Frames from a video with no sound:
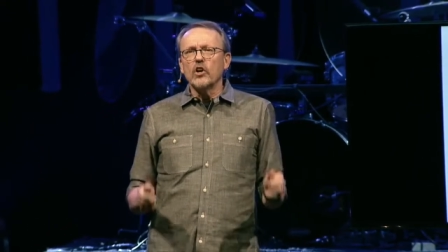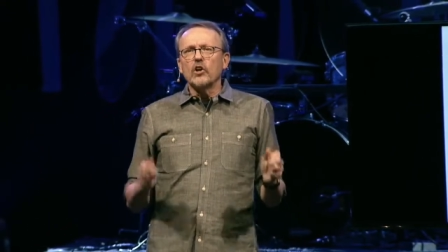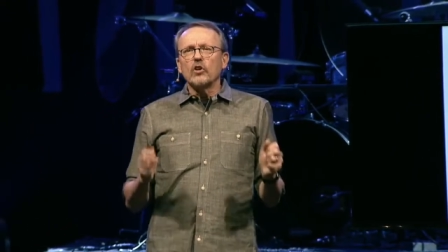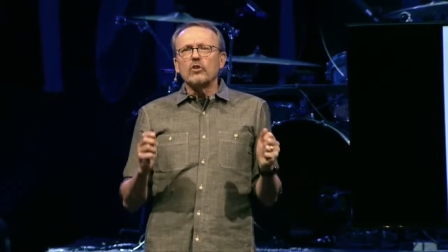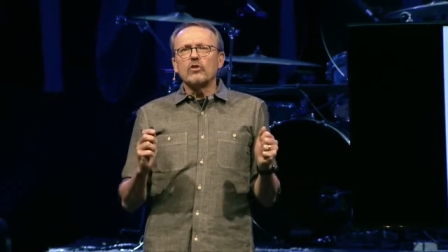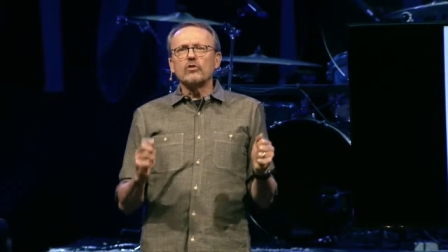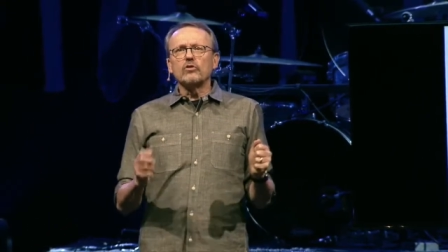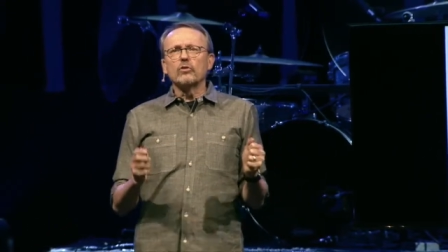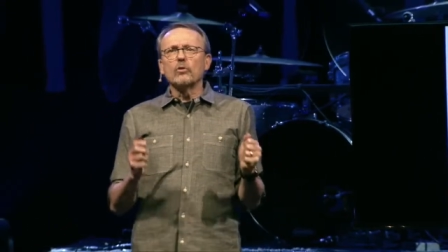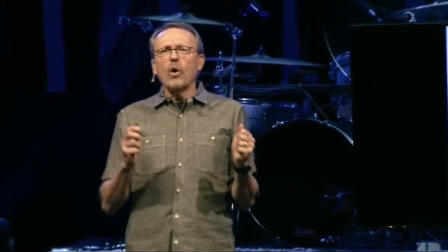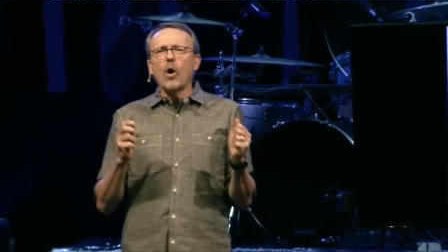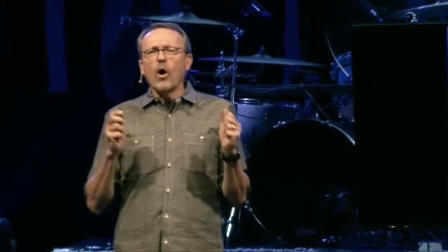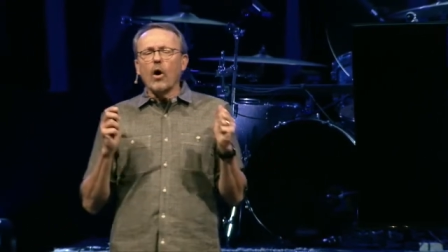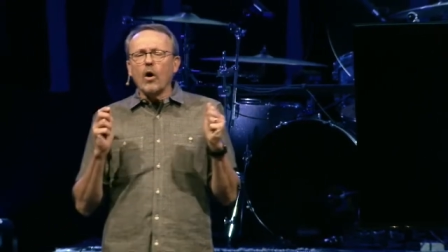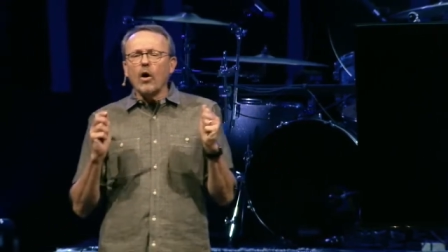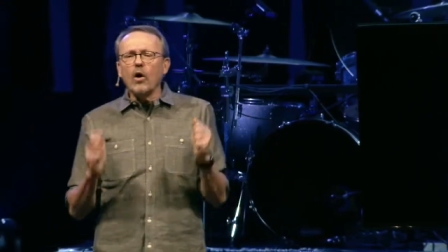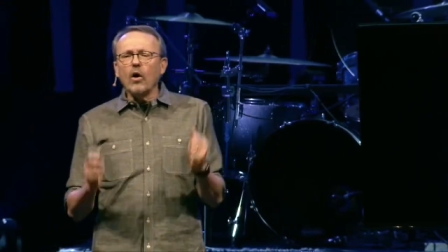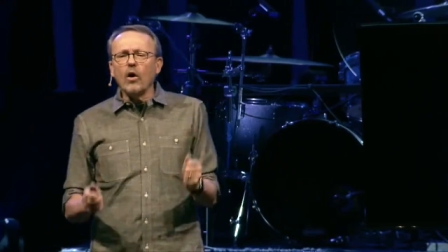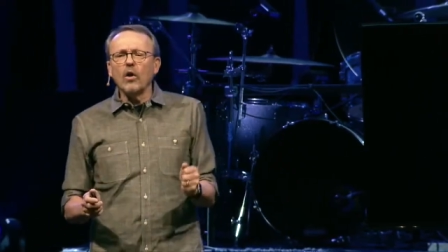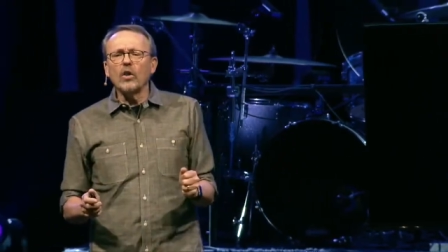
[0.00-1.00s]
through
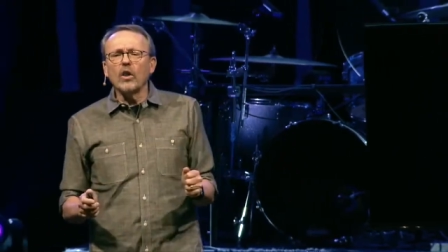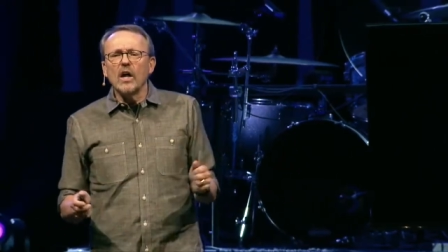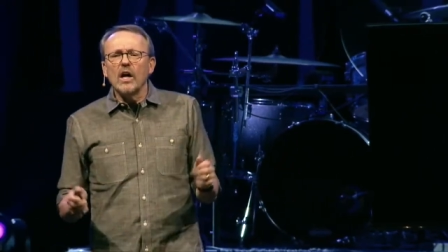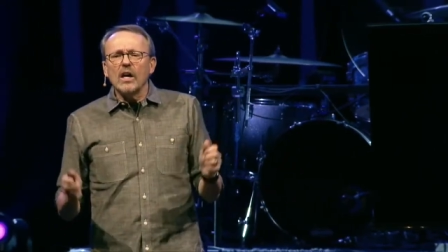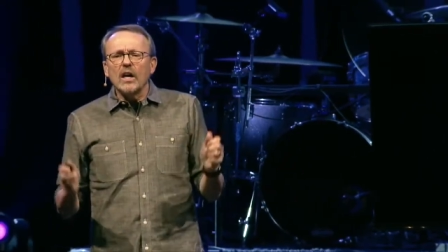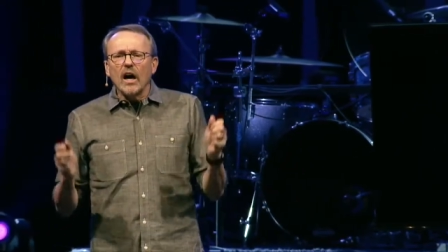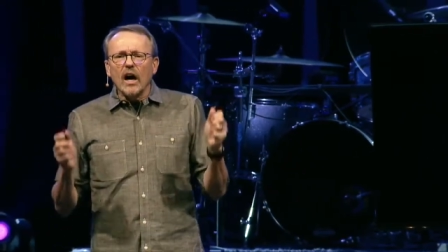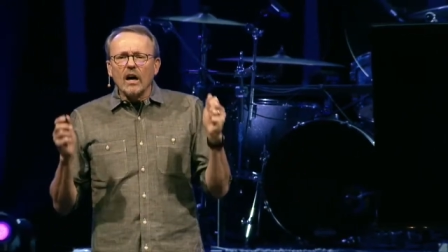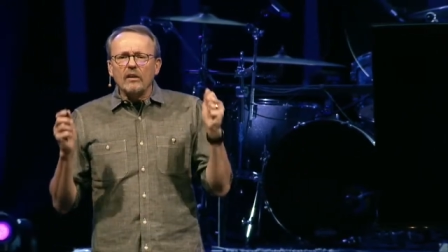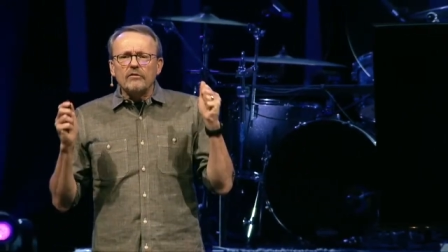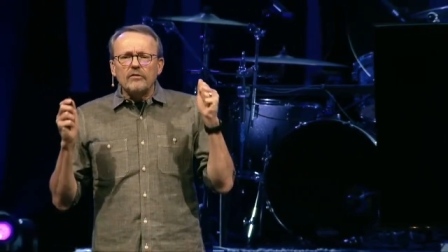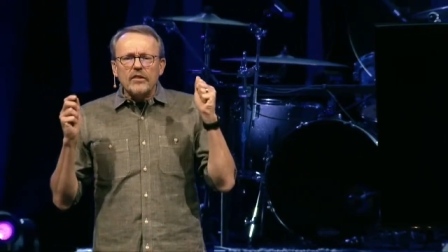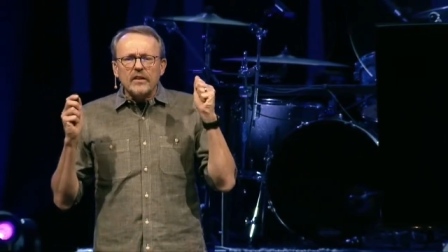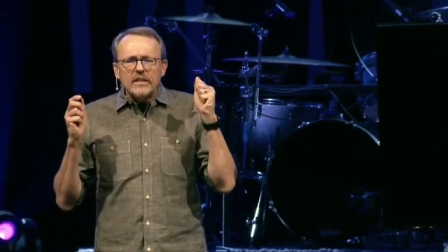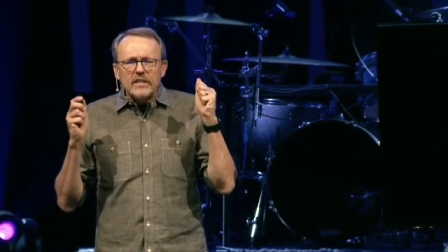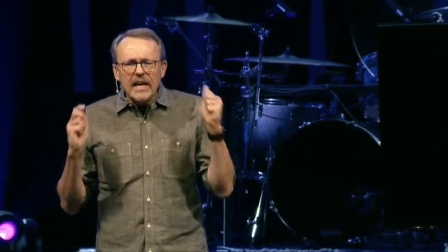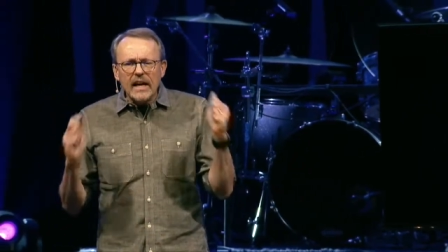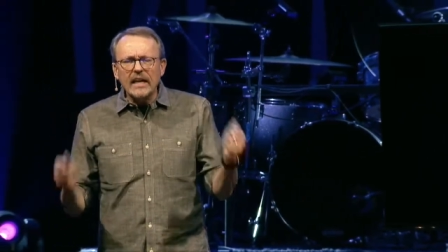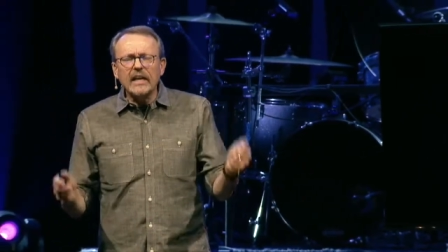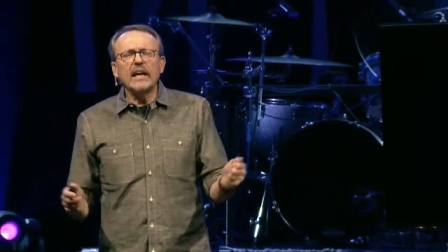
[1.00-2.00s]
all of the
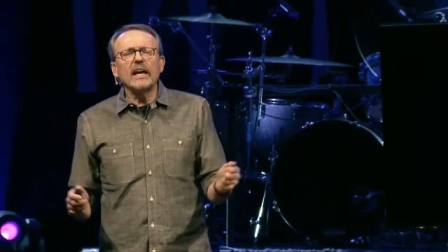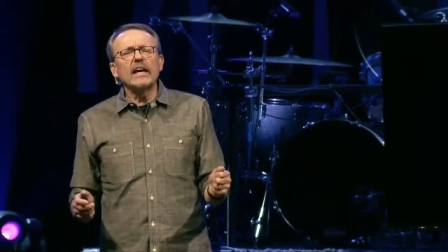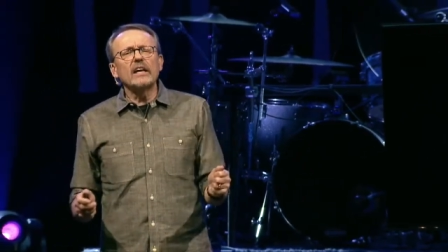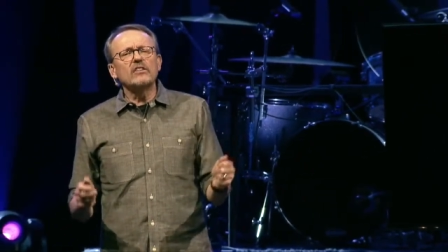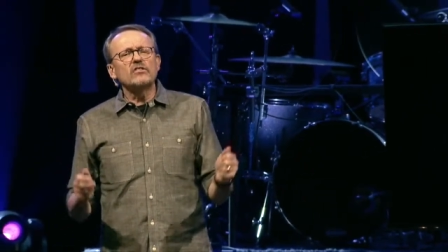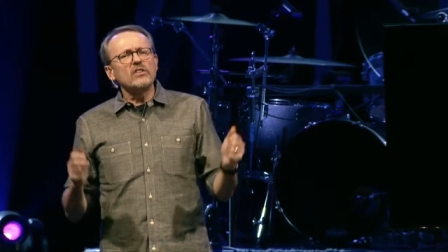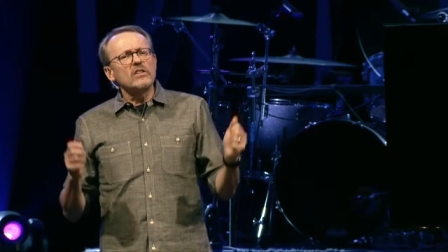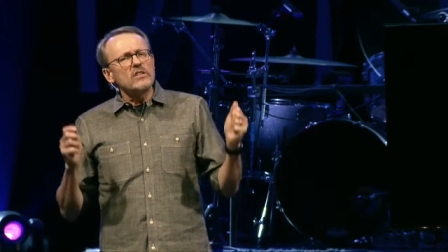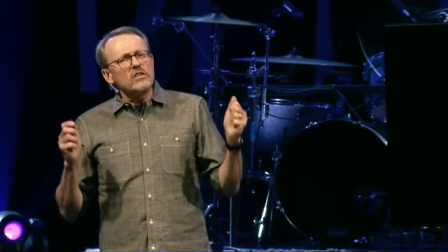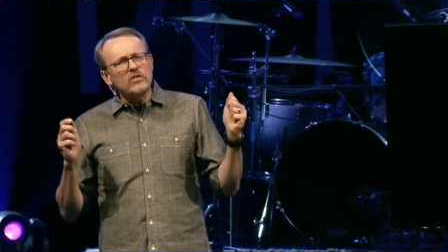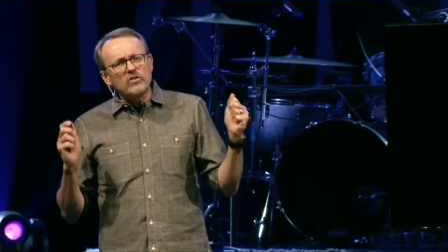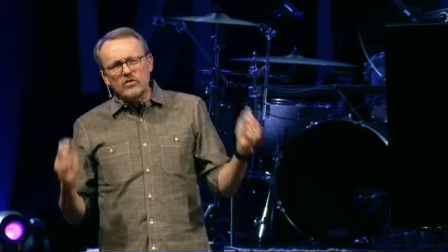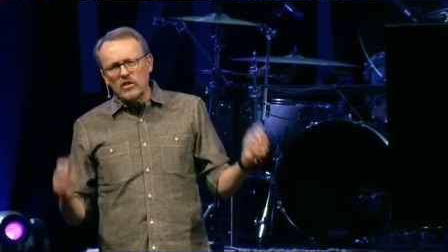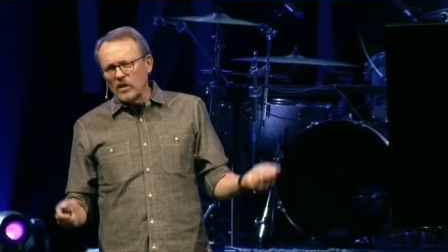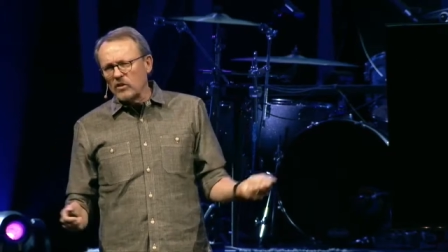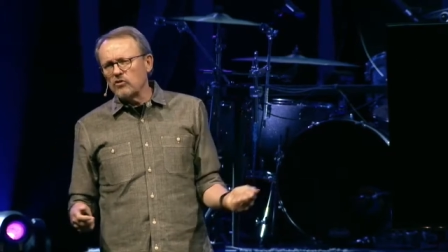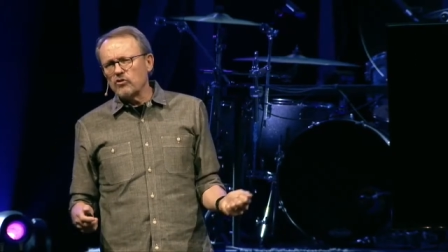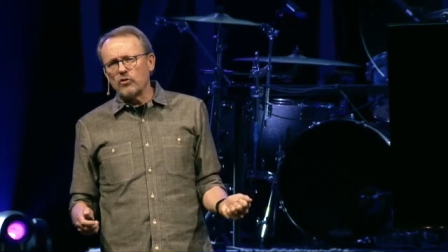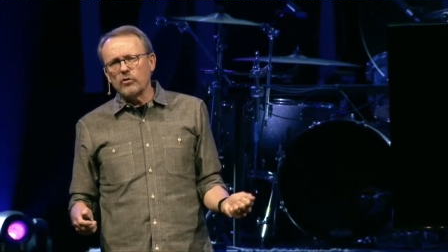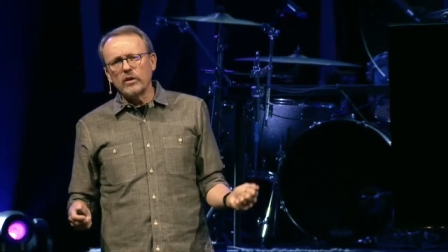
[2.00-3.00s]
decades and the
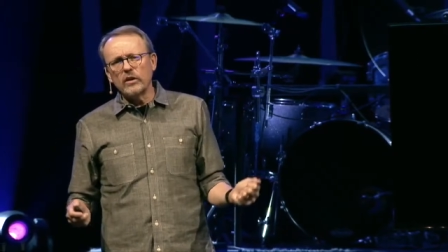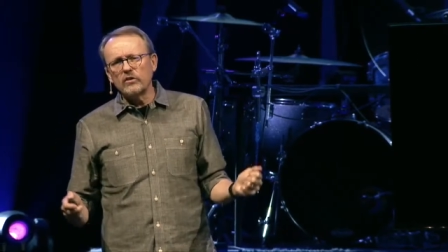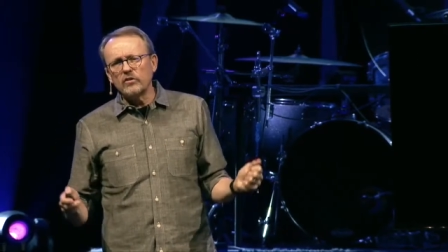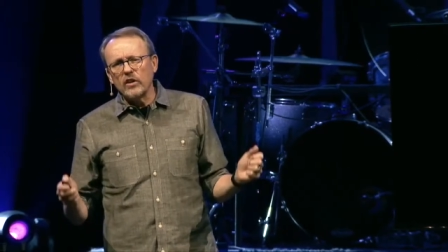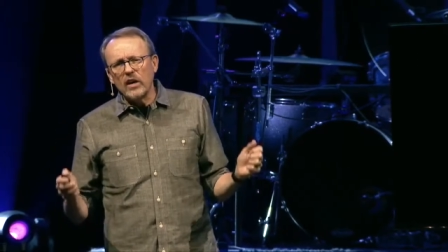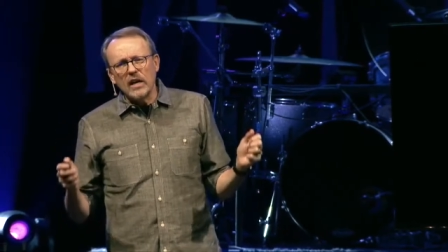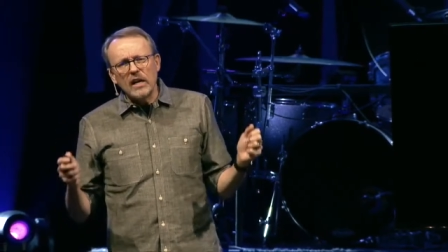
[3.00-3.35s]
centuries